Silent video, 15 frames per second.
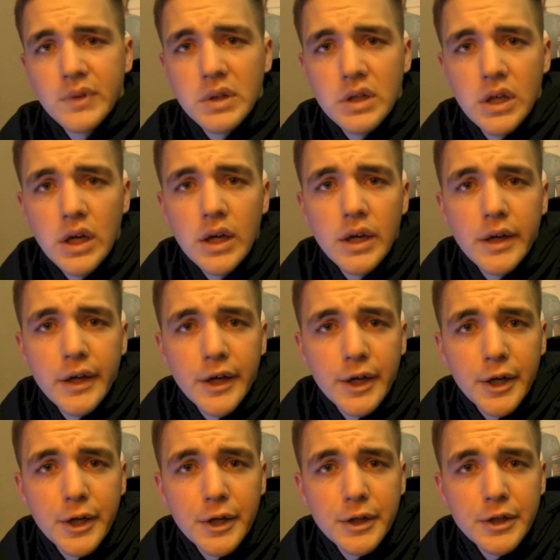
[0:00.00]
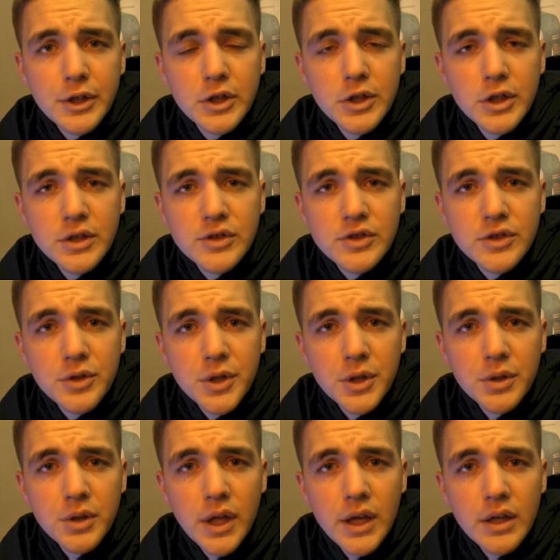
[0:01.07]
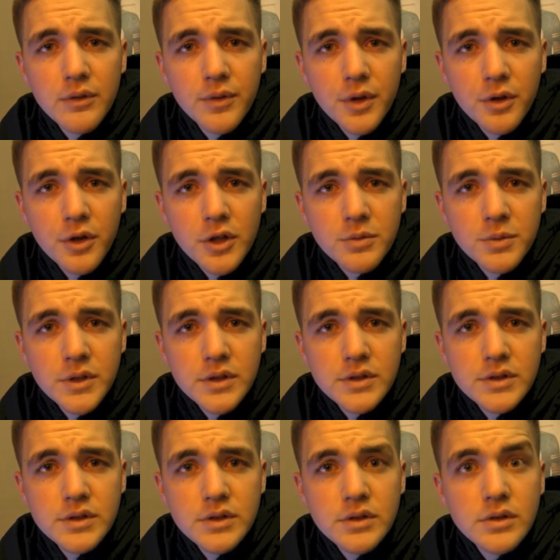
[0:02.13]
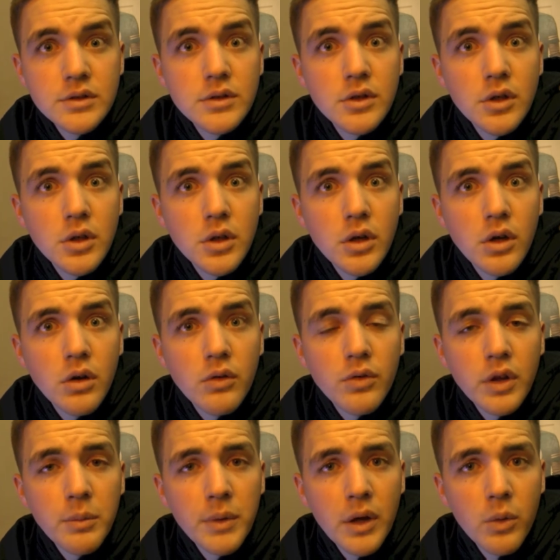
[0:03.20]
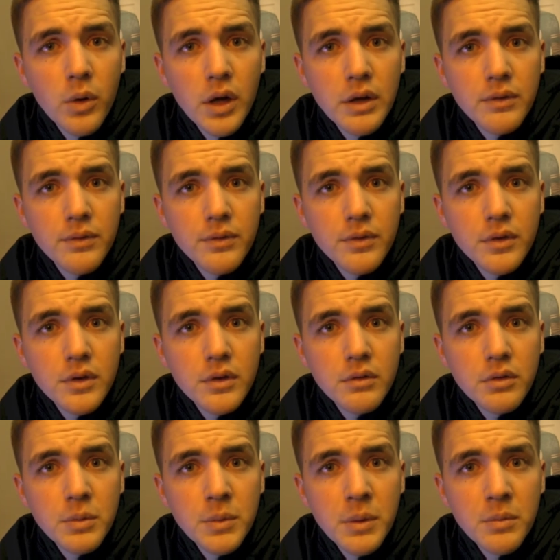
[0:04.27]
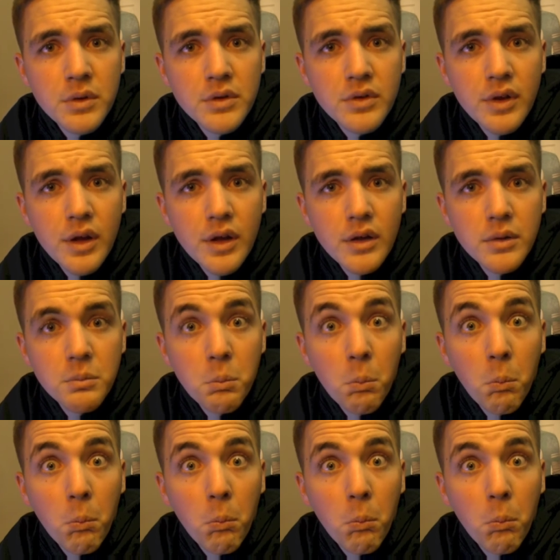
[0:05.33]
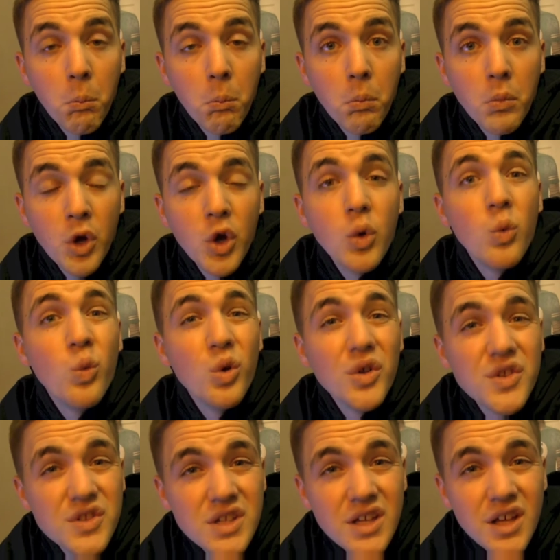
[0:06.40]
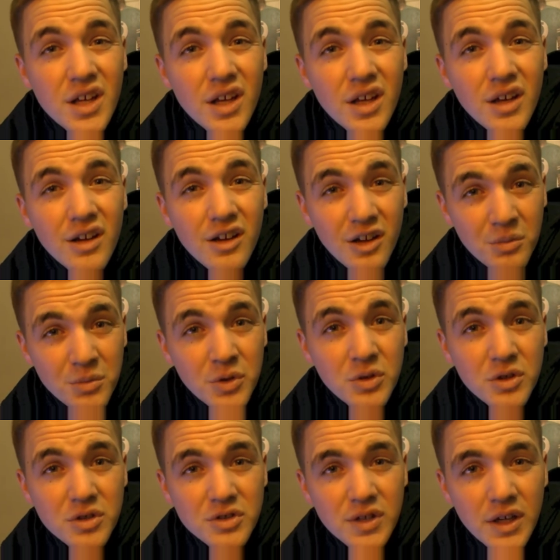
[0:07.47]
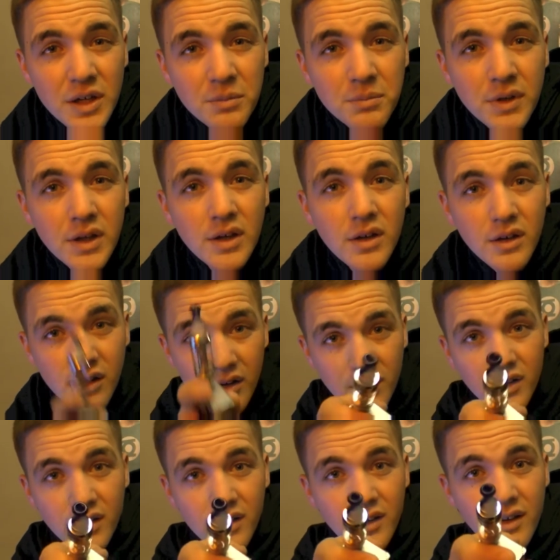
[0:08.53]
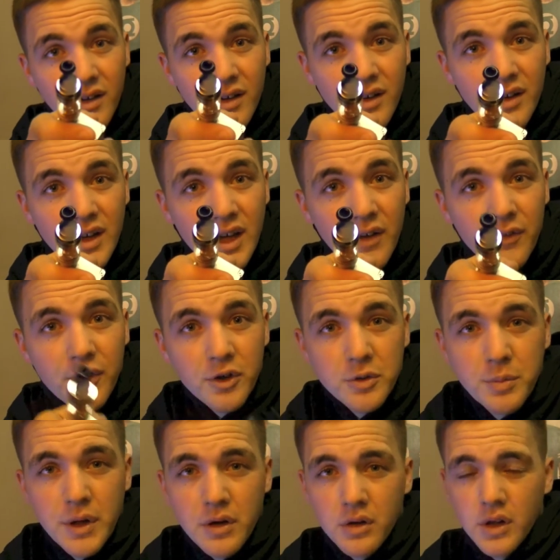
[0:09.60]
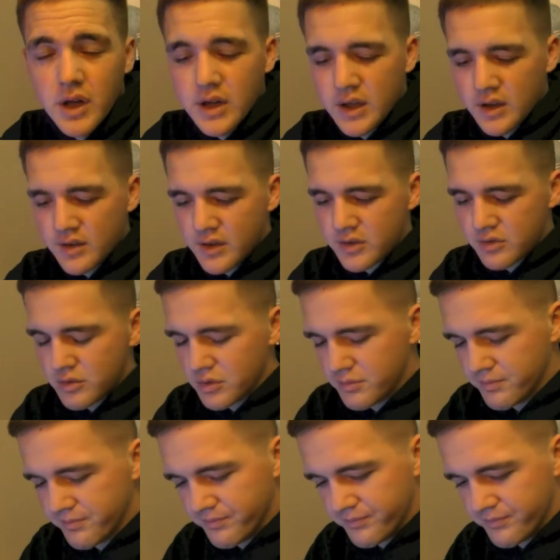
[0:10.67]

a good studio light for Christmas. Hopefully my wife remembers that. We'll see come New Year's time if there's better lighting in this room.